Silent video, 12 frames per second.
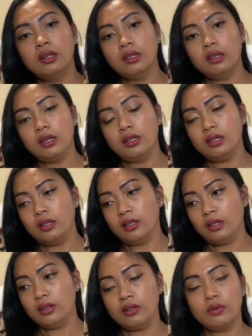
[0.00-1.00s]
Then
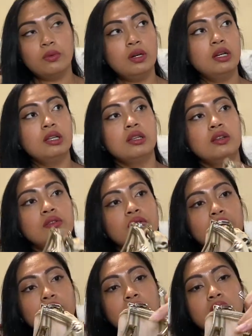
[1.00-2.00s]
another one
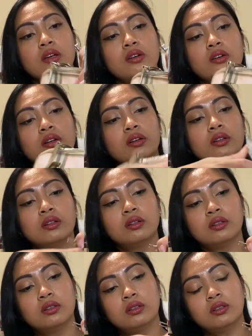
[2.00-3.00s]
right here.
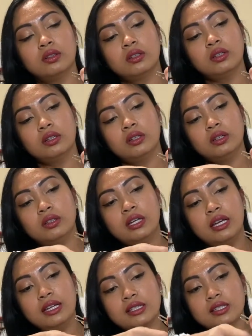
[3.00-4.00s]

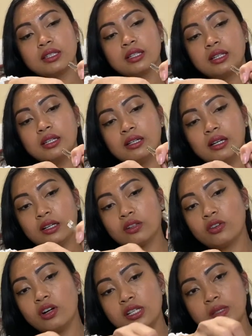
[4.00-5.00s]
Then it's a
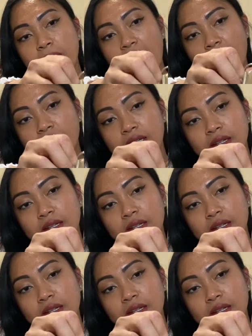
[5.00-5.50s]
cross bag.